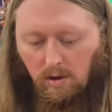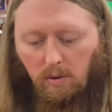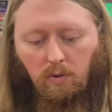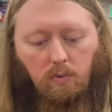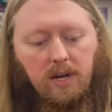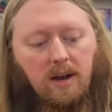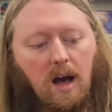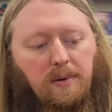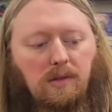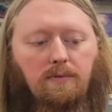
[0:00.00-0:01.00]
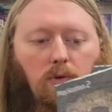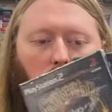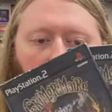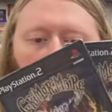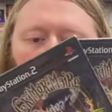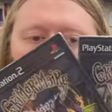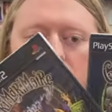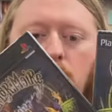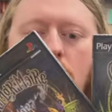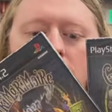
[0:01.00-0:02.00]
Three copies of Grim
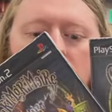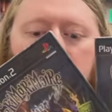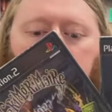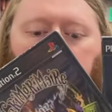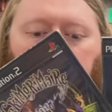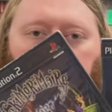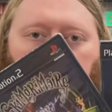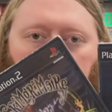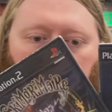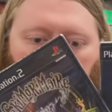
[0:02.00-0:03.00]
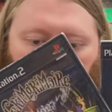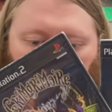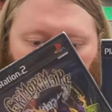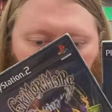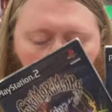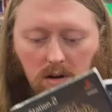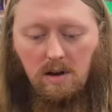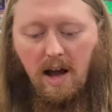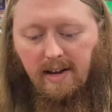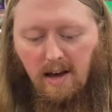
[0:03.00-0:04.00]
Grimoire,
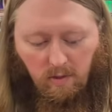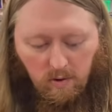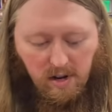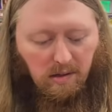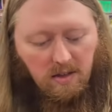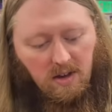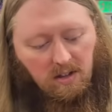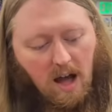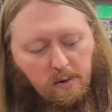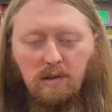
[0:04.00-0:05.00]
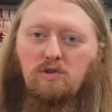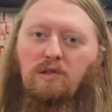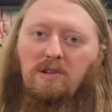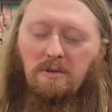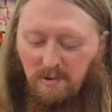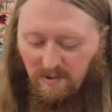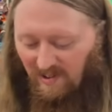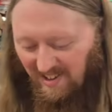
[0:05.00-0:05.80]
I got three because I think that one's just so cool.